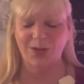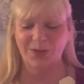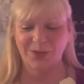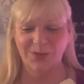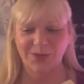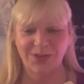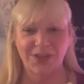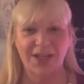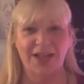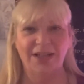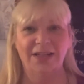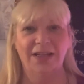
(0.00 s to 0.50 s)
of a
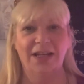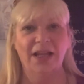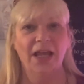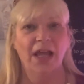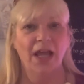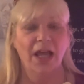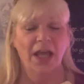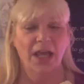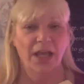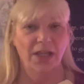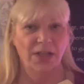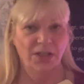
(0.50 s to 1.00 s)
sudden
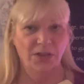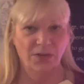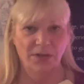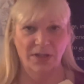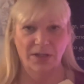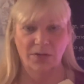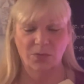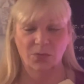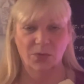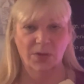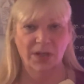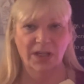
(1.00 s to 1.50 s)
you
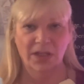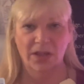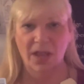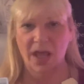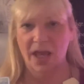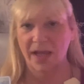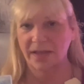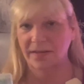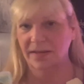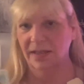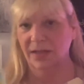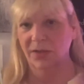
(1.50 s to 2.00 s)
didn't
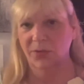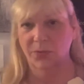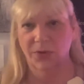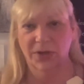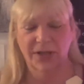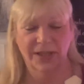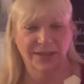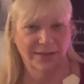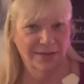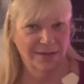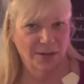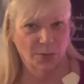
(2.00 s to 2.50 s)
realize that you were
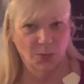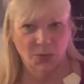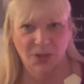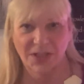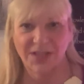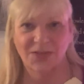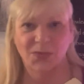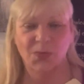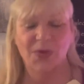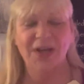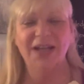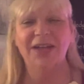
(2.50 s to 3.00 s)
in
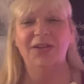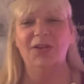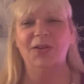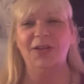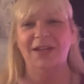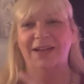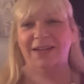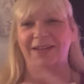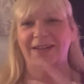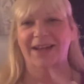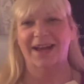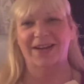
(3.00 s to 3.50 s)
someone's will
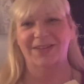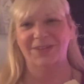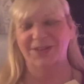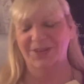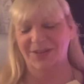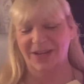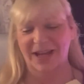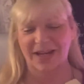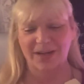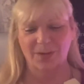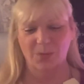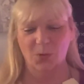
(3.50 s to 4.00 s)
and now you're
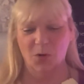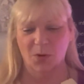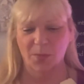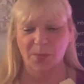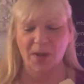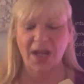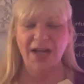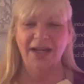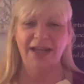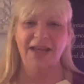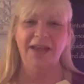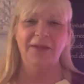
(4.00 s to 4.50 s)
getting more
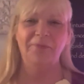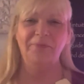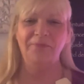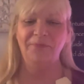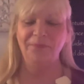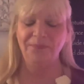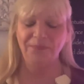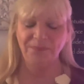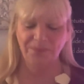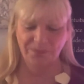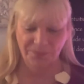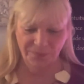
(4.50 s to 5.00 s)
money
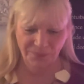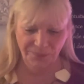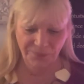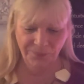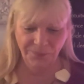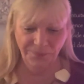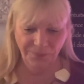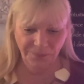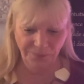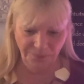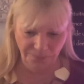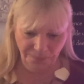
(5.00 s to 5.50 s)

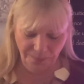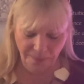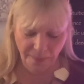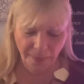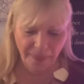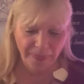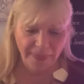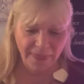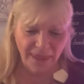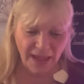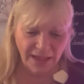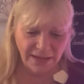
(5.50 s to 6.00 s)

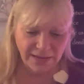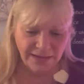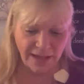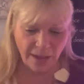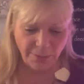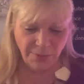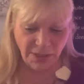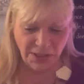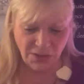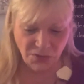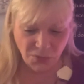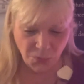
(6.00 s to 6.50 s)
that's
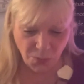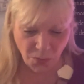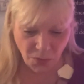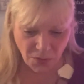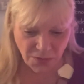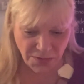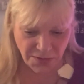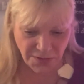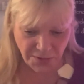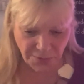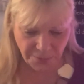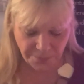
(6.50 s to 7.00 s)
coming
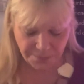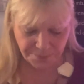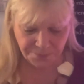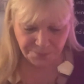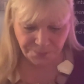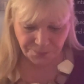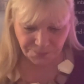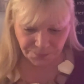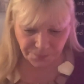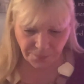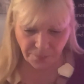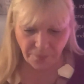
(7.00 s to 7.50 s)
towards you.
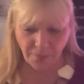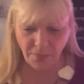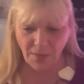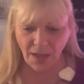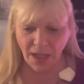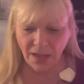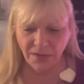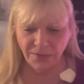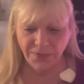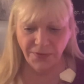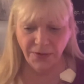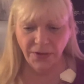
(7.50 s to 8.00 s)

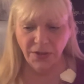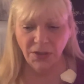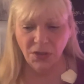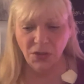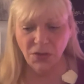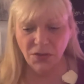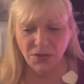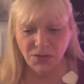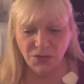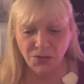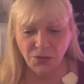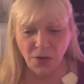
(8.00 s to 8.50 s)
It's very
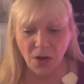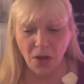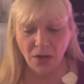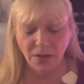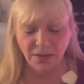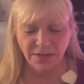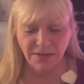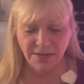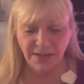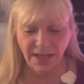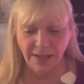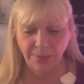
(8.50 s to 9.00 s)
good, strong,
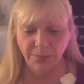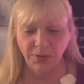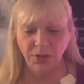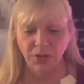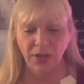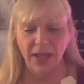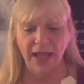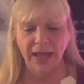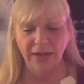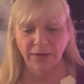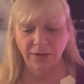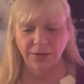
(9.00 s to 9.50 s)

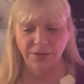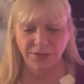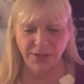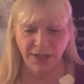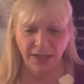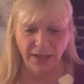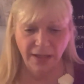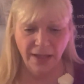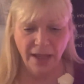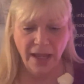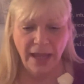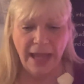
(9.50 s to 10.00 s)
stable
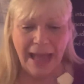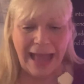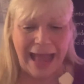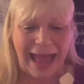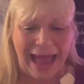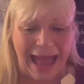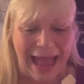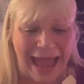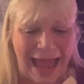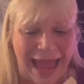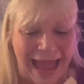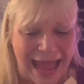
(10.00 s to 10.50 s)
energy.
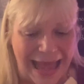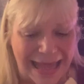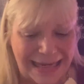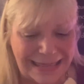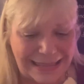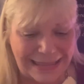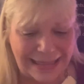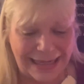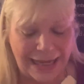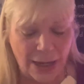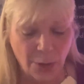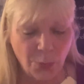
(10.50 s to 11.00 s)

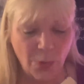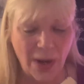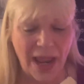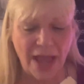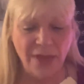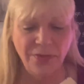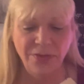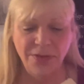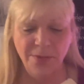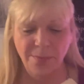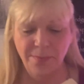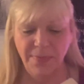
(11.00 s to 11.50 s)
And
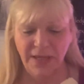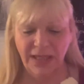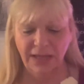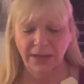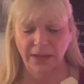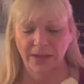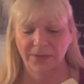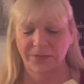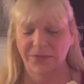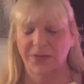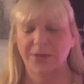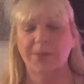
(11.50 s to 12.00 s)
around the
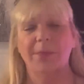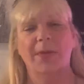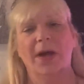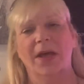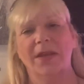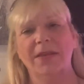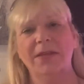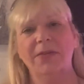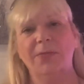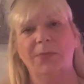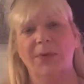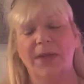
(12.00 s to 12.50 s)
middle of the
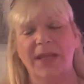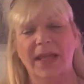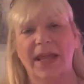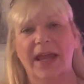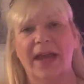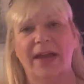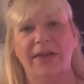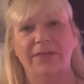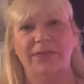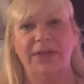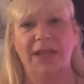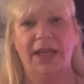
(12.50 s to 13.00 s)
month, we
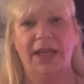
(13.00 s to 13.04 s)
have the